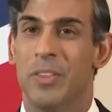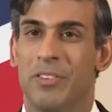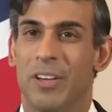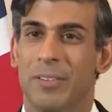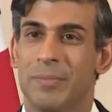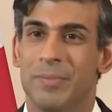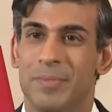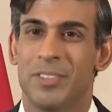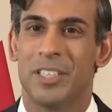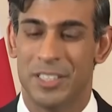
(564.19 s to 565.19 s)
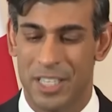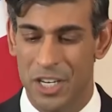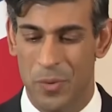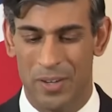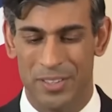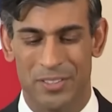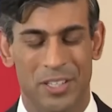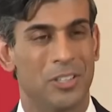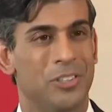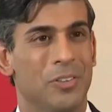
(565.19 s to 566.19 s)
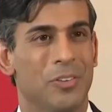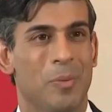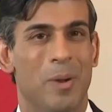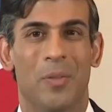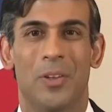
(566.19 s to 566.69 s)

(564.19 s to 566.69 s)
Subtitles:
very high for this new proposed deal.